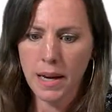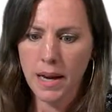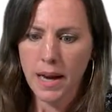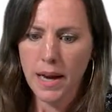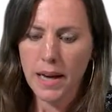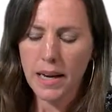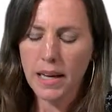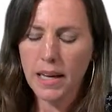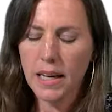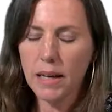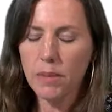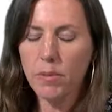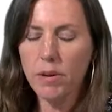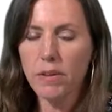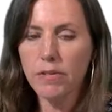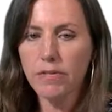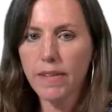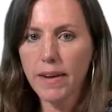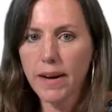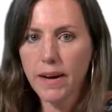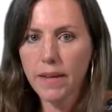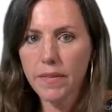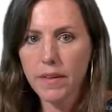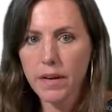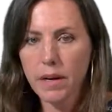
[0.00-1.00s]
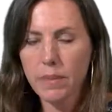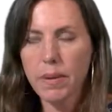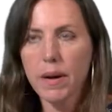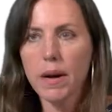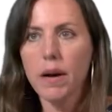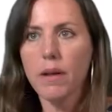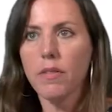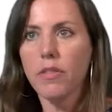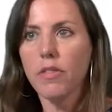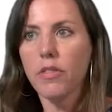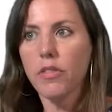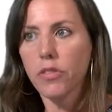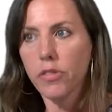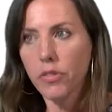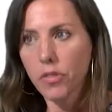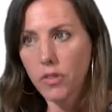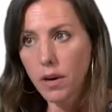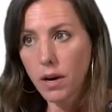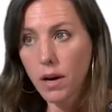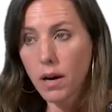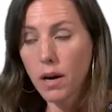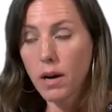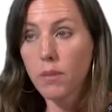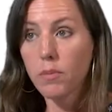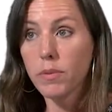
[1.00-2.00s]
And again, we found
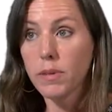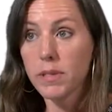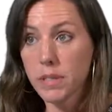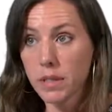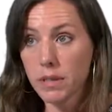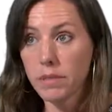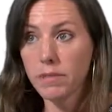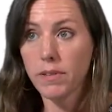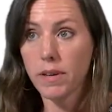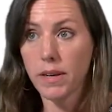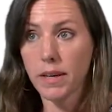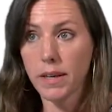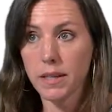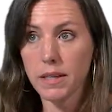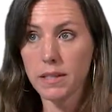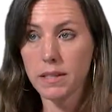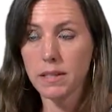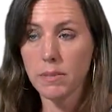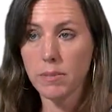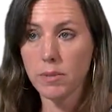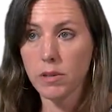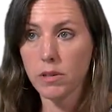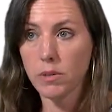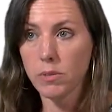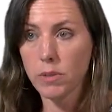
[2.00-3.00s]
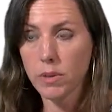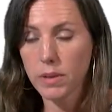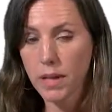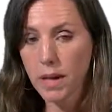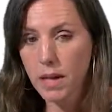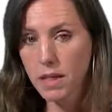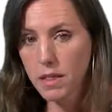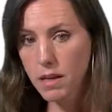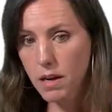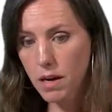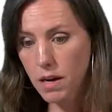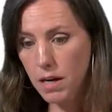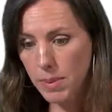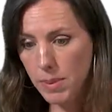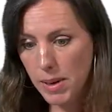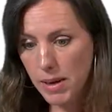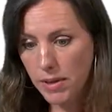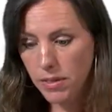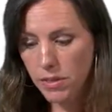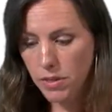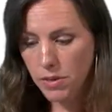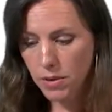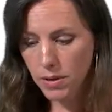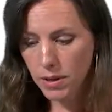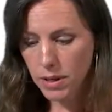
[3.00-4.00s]
that we did find, similar to what they thought,
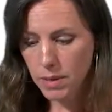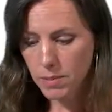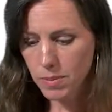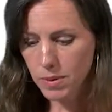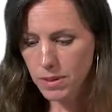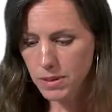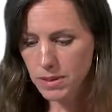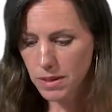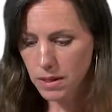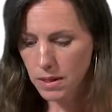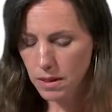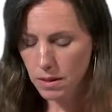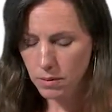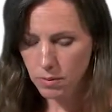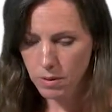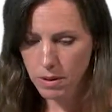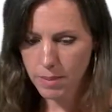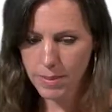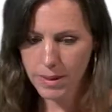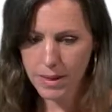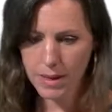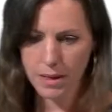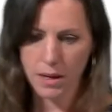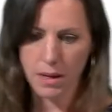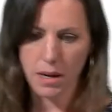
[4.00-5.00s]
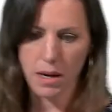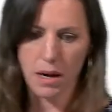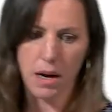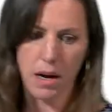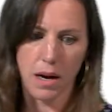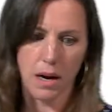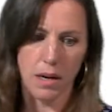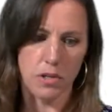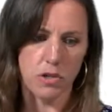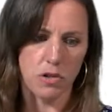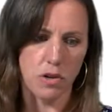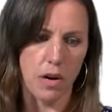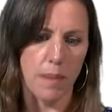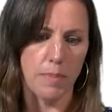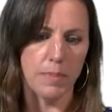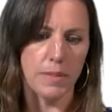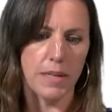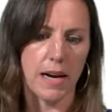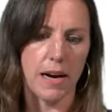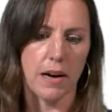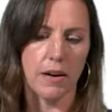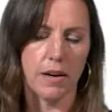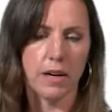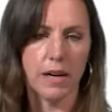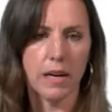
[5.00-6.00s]
about 30% of the women dropped
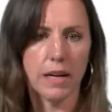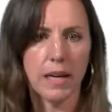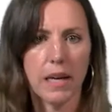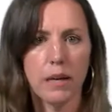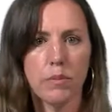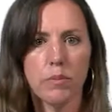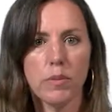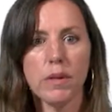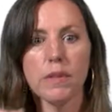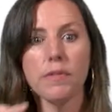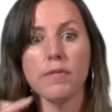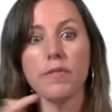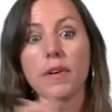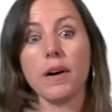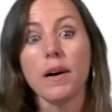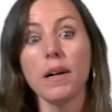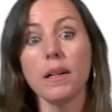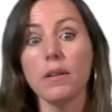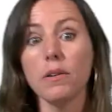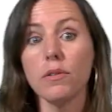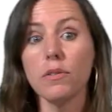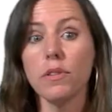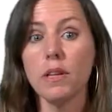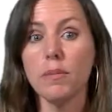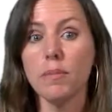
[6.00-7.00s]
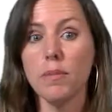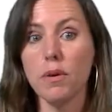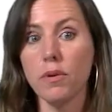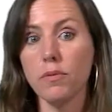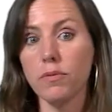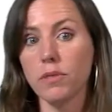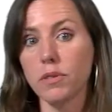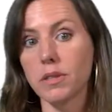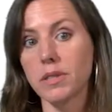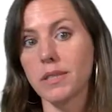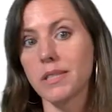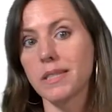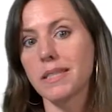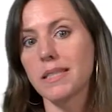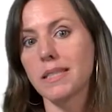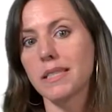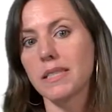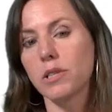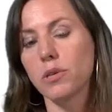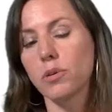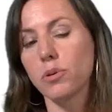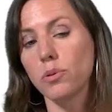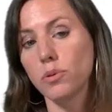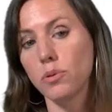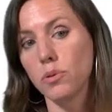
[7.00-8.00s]
out. And again, we followed them over
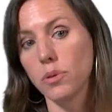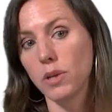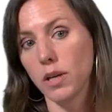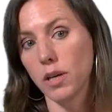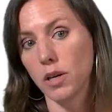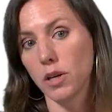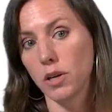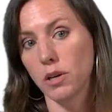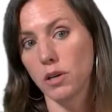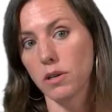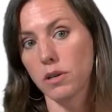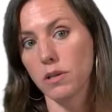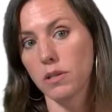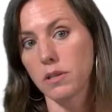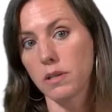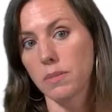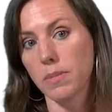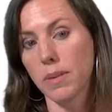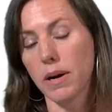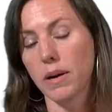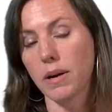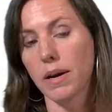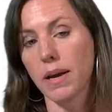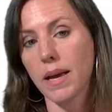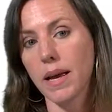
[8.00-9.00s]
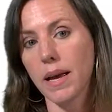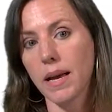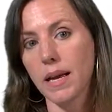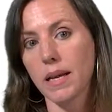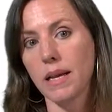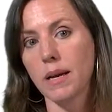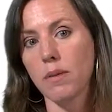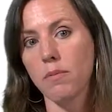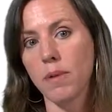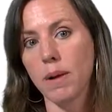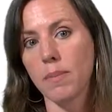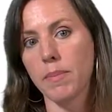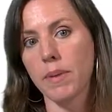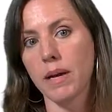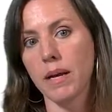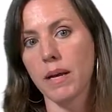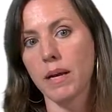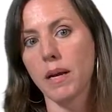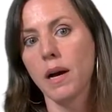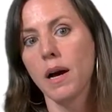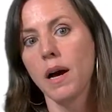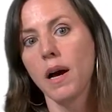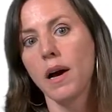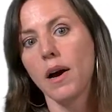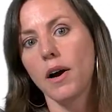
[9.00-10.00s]
2 years, about 80 women
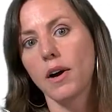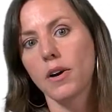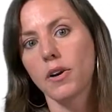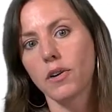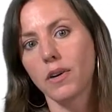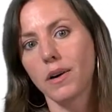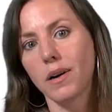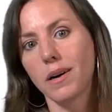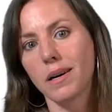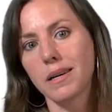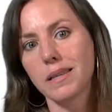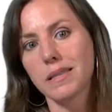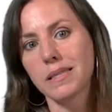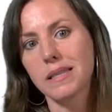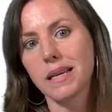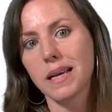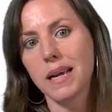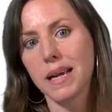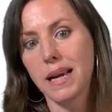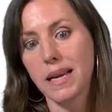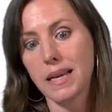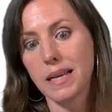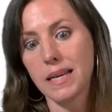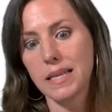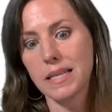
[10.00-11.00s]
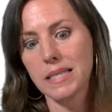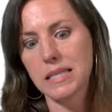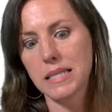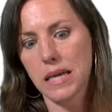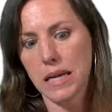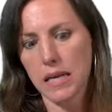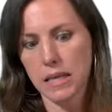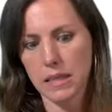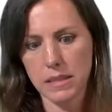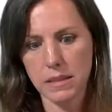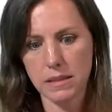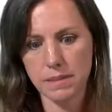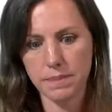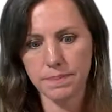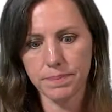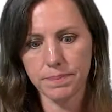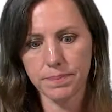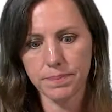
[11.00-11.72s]
across 80 sites.